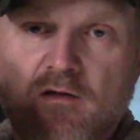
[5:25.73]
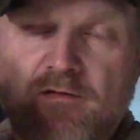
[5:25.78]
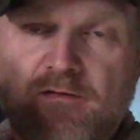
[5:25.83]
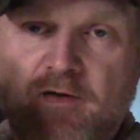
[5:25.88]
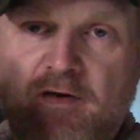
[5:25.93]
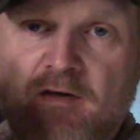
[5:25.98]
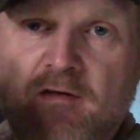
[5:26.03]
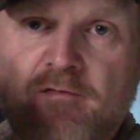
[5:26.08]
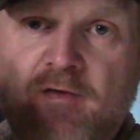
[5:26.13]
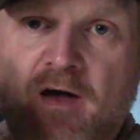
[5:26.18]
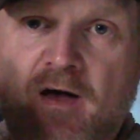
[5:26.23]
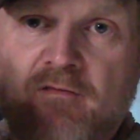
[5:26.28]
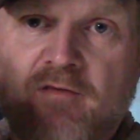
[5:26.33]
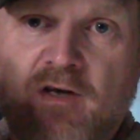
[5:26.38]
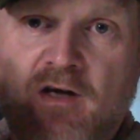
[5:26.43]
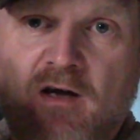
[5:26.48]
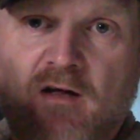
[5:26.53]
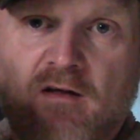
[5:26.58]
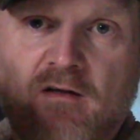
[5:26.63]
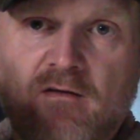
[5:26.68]

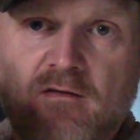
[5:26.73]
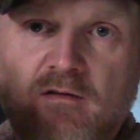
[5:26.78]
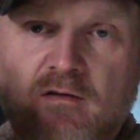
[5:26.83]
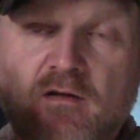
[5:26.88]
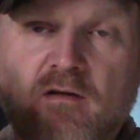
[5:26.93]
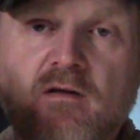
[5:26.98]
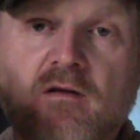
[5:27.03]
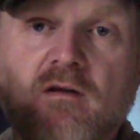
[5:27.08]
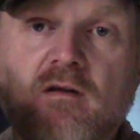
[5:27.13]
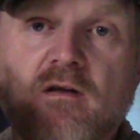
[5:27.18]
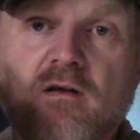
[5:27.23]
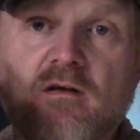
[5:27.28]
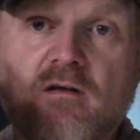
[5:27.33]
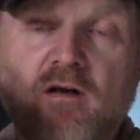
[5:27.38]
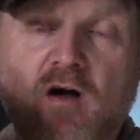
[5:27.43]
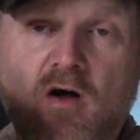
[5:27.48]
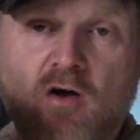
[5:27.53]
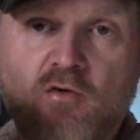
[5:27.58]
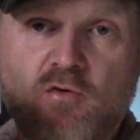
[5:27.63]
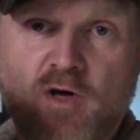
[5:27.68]
55-gallon
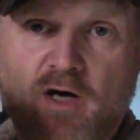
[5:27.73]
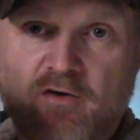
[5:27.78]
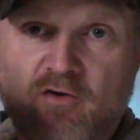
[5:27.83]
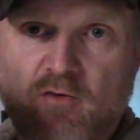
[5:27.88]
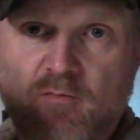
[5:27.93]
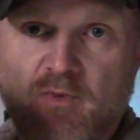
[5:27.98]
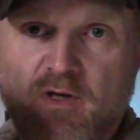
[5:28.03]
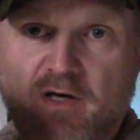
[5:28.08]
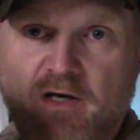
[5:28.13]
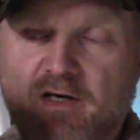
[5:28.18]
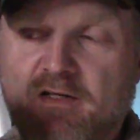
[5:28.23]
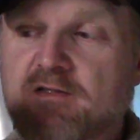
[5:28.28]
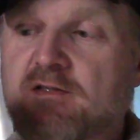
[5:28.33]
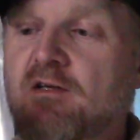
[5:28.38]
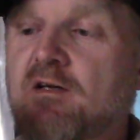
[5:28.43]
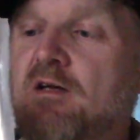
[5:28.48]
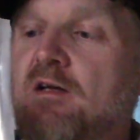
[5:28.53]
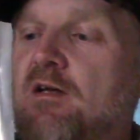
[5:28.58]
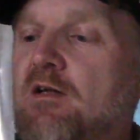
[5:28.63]
contractor bags.